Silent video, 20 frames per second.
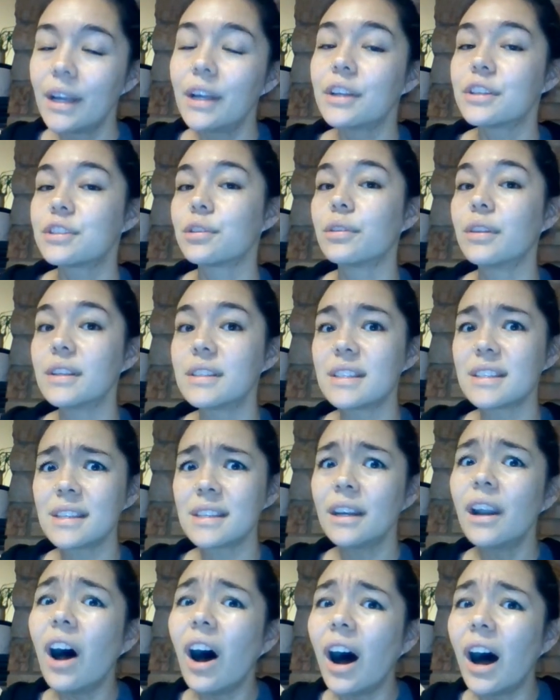So this is
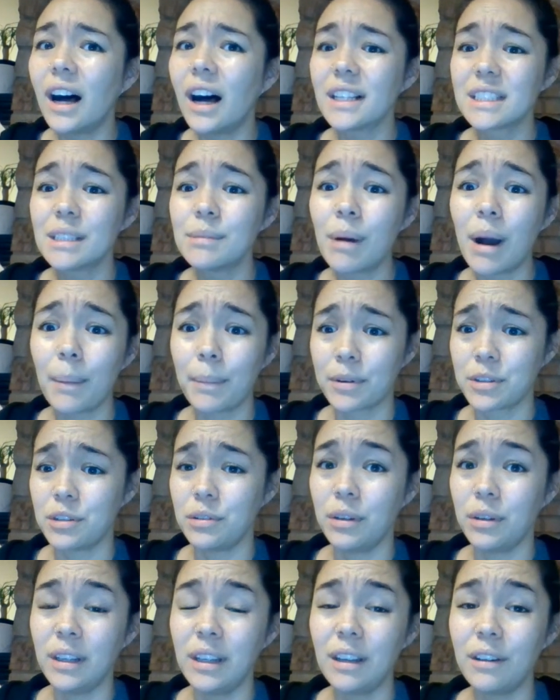an awesome
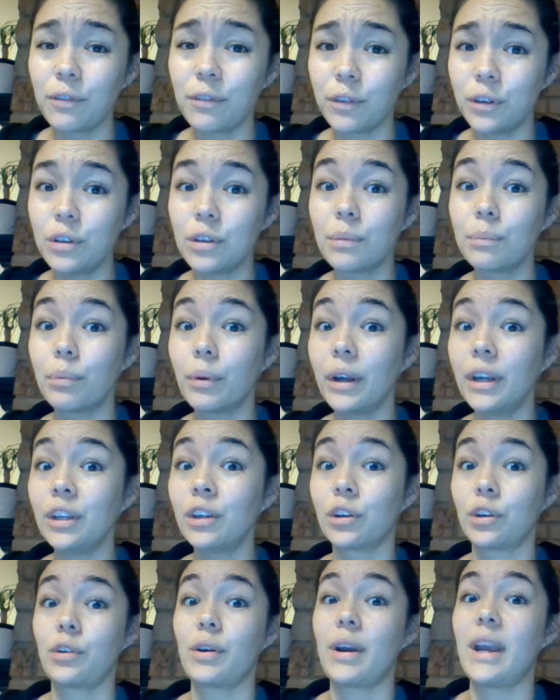opportunity for you to bring
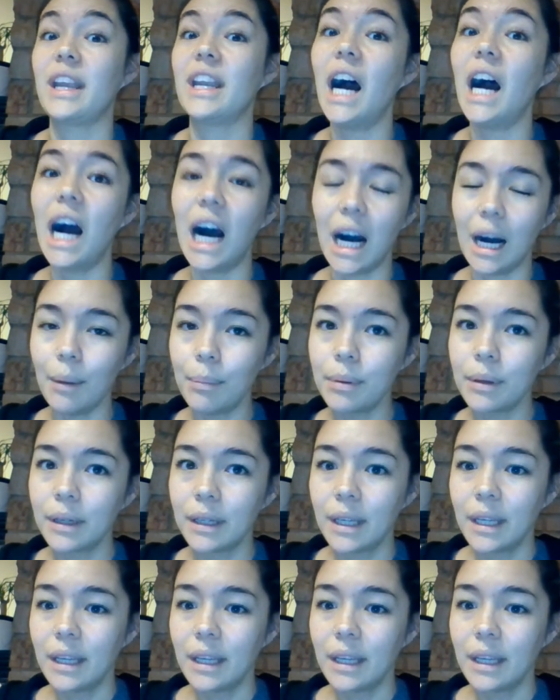your grade up.